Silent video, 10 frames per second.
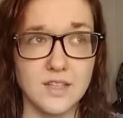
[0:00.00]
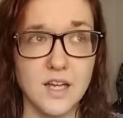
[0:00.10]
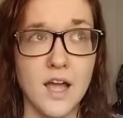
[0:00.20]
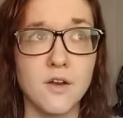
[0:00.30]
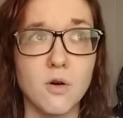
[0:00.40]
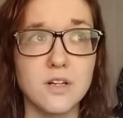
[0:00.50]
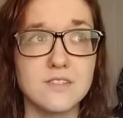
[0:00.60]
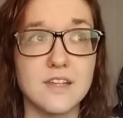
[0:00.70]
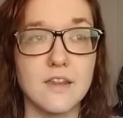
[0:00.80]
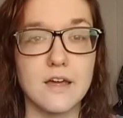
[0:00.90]
I
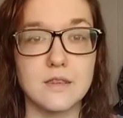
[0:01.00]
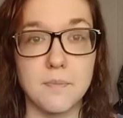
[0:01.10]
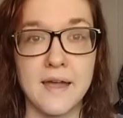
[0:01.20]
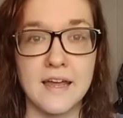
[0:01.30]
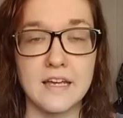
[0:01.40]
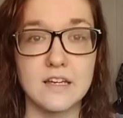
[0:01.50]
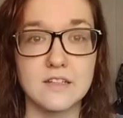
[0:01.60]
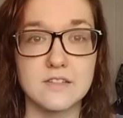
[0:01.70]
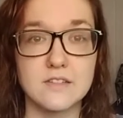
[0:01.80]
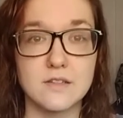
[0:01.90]
noticed that like the
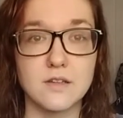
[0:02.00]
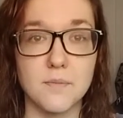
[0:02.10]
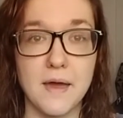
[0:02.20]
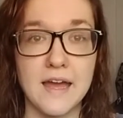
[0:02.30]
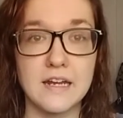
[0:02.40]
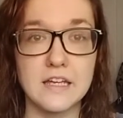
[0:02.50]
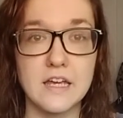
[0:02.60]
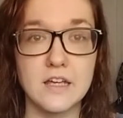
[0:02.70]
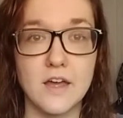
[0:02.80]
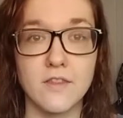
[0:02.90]

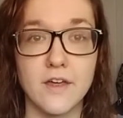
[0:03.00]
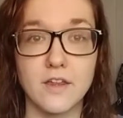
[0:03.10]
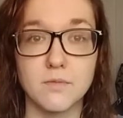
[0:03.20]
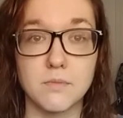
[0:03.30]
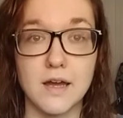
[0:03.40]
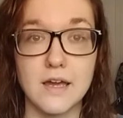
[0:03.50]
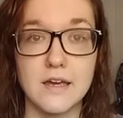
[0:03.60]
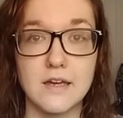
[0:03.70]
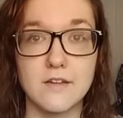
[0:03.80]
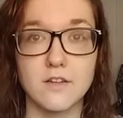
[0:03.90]
panicking and like
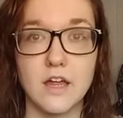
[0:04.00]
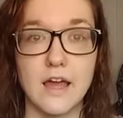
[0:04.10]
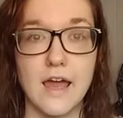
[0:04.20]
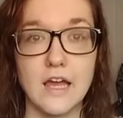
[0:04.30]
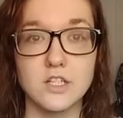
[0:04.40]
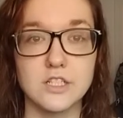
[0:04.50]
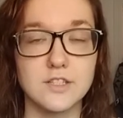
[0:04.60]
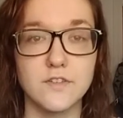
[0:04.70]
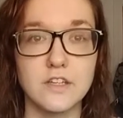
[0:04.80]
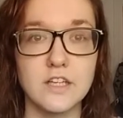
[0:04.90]
my like
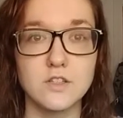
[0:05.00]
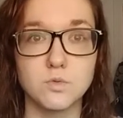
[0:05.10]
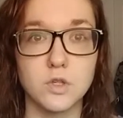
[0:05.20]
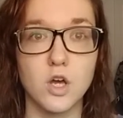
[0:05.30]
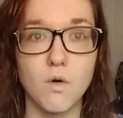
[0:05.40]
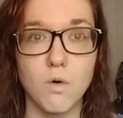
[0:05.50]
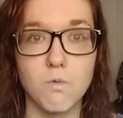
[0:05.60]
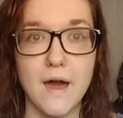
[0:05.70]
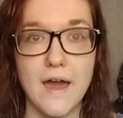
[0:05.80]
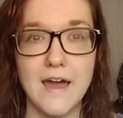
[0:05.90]
anxious feelings would go
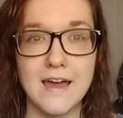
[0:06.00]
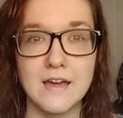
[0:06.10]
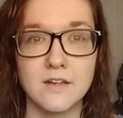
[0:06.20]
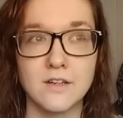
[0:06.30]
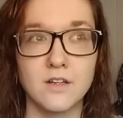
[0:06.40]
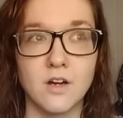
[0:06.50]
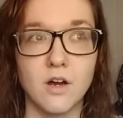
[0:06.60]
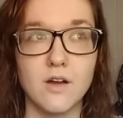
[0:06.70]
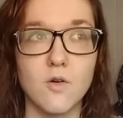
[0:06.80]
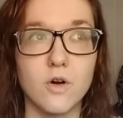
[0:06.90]
away,
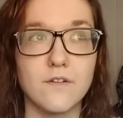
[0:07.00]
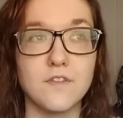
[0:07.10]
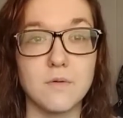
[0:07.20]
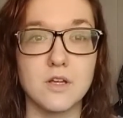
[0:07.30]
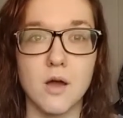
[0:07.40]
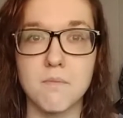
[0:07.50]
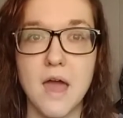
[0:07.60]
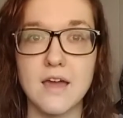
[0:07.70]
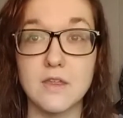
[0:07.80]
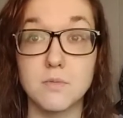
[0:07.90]
or if they would come
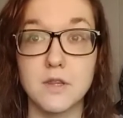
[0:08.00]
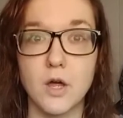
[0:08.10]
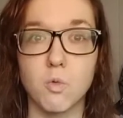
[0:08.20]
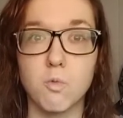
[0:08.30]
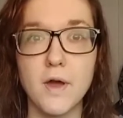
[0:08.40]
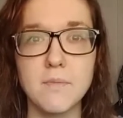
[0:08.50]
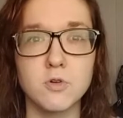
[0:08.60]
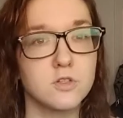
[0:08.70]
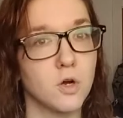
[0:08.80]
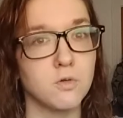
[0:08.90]
back, they'd be like way
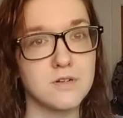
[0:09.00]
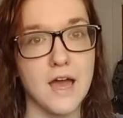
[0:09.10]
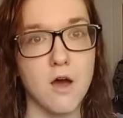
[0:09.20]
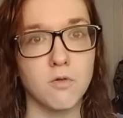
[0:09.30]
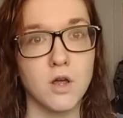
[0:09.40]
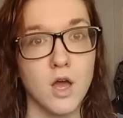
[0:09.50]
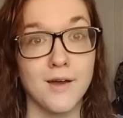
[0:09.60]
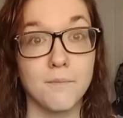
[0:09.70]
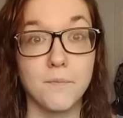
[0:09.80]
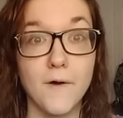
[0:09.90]
more toned down.
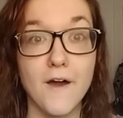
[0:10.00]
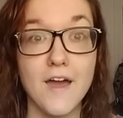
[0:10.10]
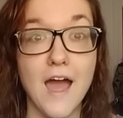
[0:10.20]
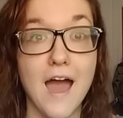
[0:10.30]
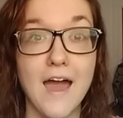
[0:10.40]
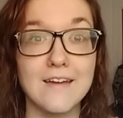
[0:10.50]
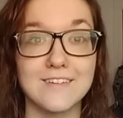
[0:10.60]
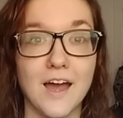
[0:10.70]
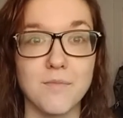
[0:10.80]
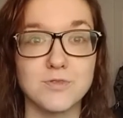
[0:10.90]
But I
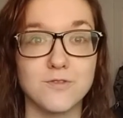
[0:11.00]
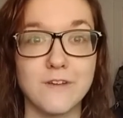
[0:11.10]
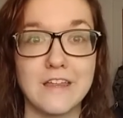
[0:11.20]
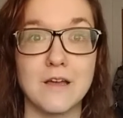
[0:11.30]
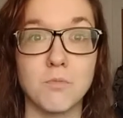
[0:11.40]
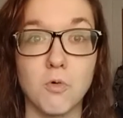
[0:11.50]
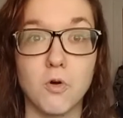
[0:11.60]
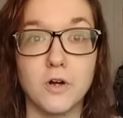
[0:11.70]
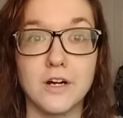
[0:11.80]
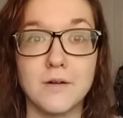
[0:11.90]
kept feeling
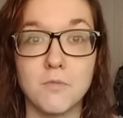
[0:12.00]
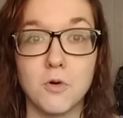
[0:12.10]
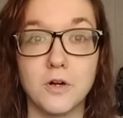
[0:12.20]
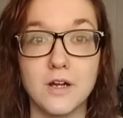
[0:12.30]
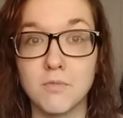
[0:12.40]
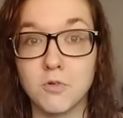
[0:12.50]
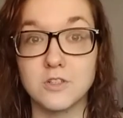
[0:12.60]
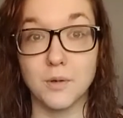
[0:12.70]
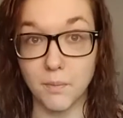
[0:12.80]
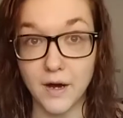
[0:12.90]
more and more and more
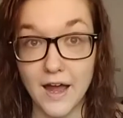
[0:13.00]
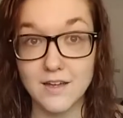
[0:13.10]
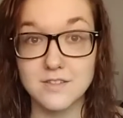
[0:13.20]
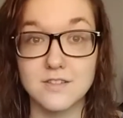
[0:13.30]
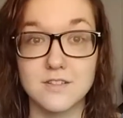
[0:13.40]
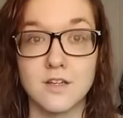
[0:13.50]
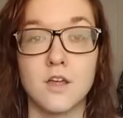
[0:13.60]
depressed.